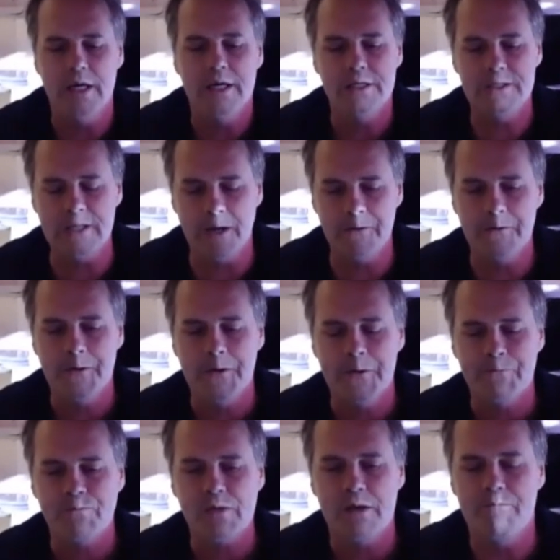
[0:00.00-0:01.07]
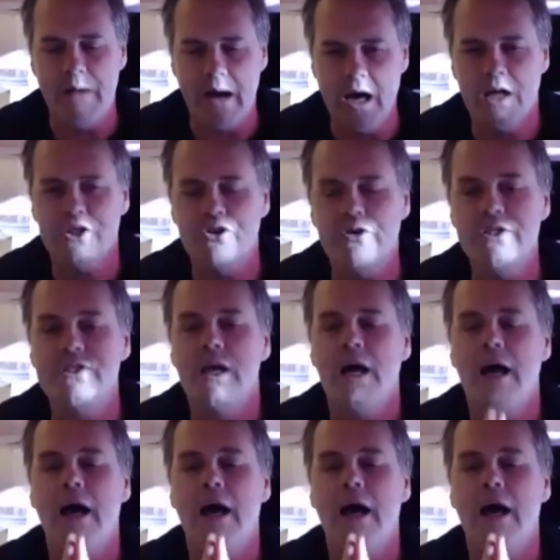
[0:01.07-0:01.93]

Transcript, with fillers: So my answer is